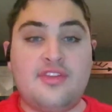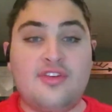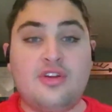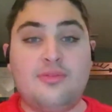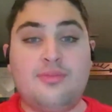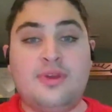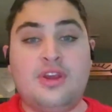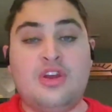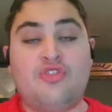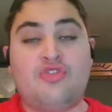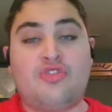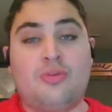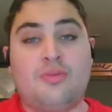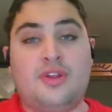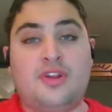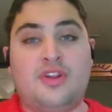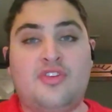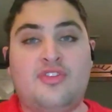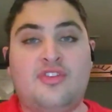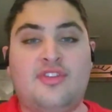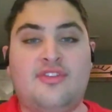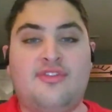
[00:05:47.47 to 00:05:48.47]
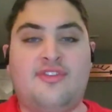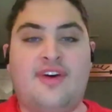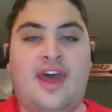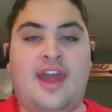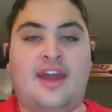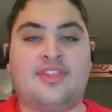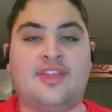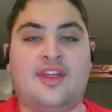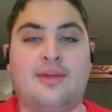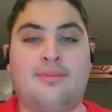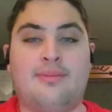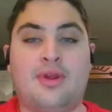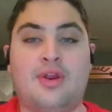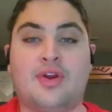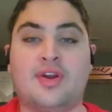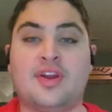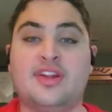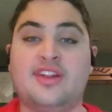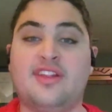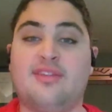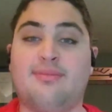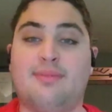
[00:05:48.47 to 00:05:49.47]
could be attributed to the fact that
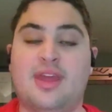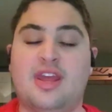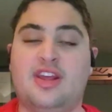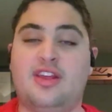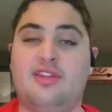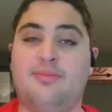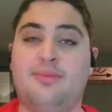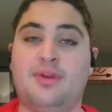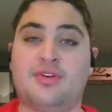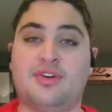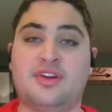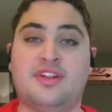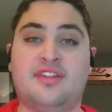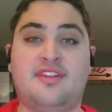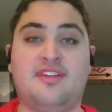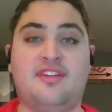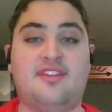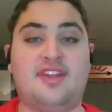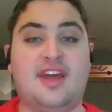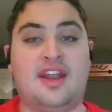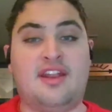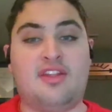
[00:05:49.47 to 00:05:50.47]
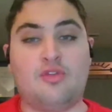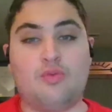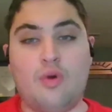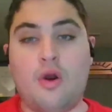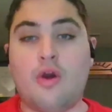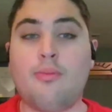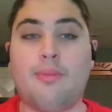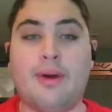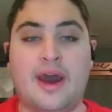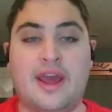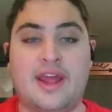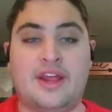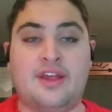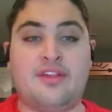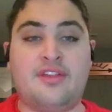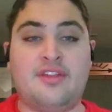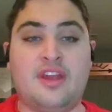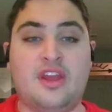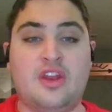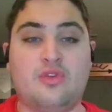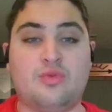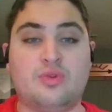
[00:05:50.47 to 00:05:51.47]
Americans may experience a status quo
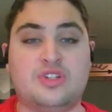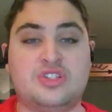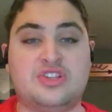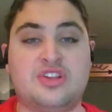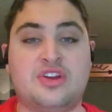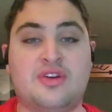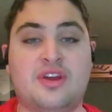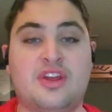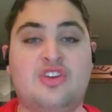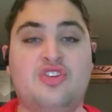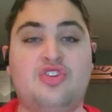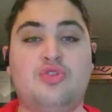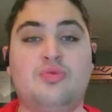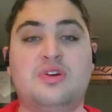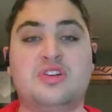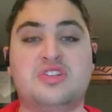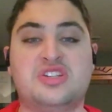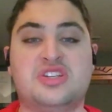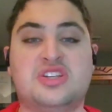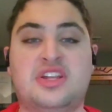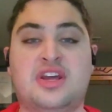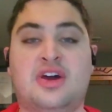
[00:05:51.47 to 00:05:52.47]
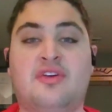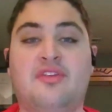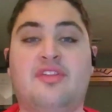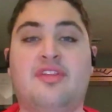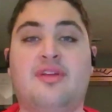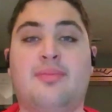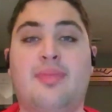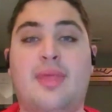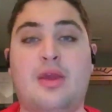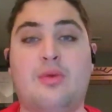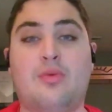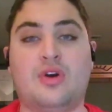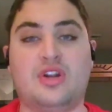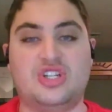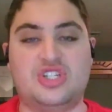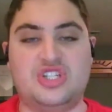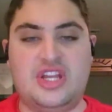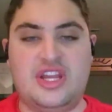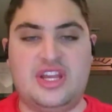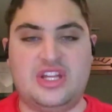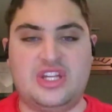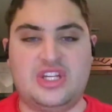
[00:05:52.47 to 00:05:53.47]
bias in which their intuition tells them they want
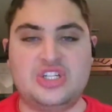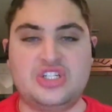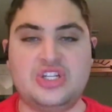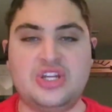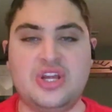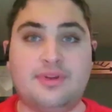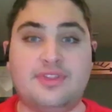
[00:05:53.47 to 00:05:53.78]
change,